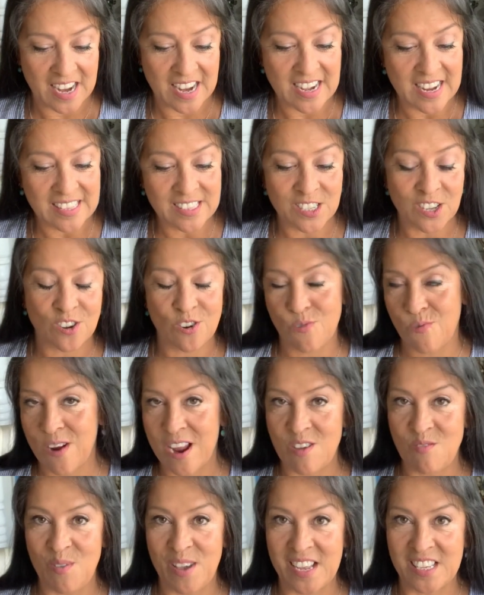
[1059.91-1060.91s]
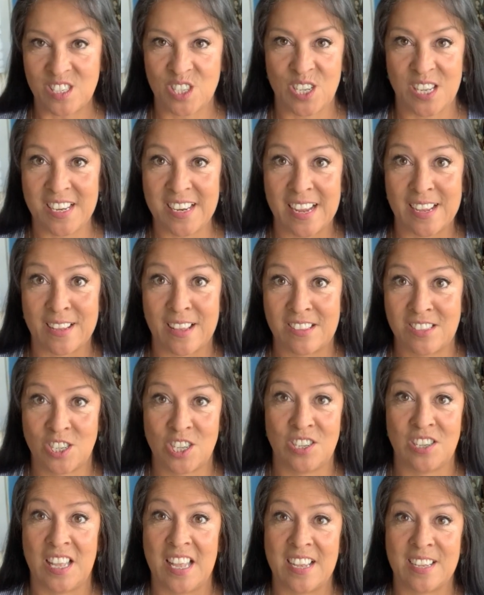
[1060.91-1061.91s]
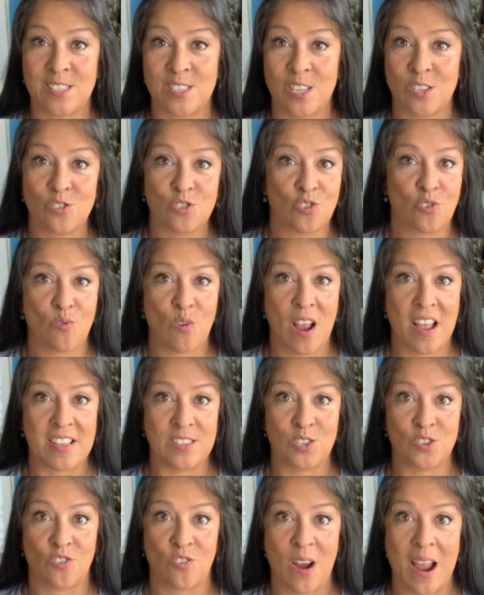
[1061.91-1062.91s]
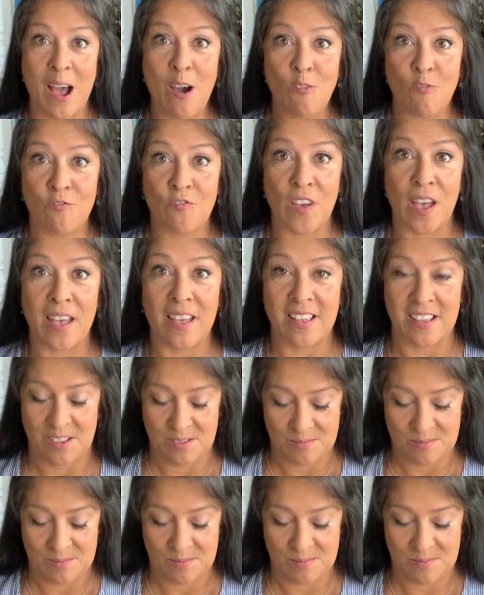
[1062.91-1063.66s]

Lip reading: and it's a great way to accessorize your outfit.